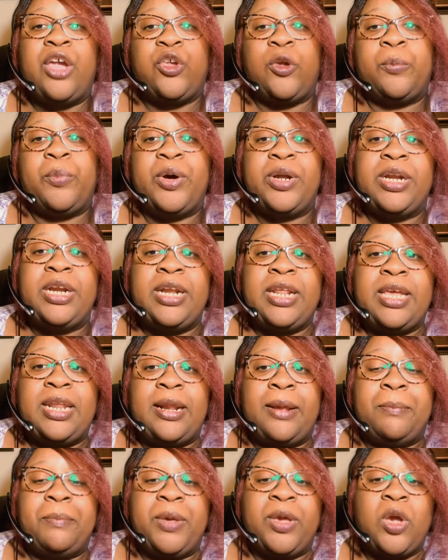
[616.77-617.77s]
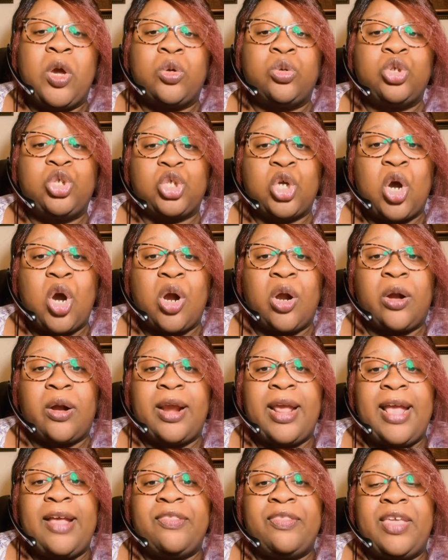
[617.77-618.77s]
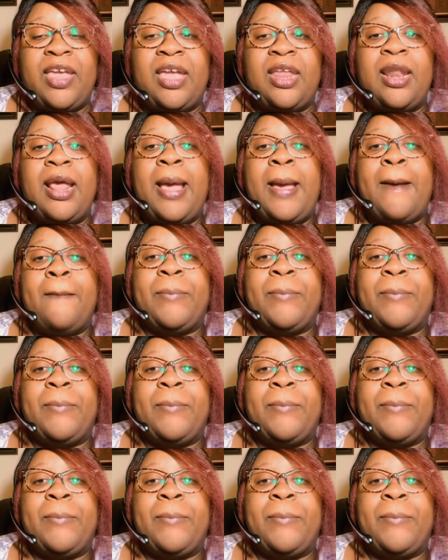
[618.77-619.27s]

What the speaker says: You put it in a big old jar and then